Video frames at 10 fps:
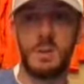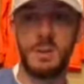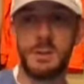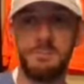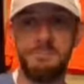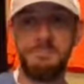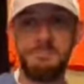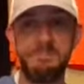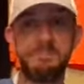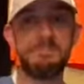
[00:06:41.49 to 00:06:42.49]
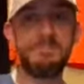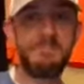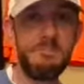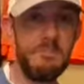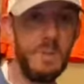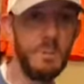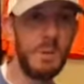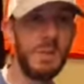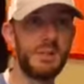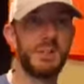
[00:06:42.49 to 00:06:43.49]
on.
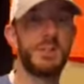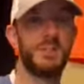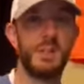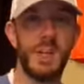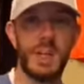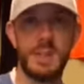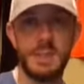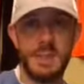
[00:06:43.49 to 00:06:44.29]
Apologize for that.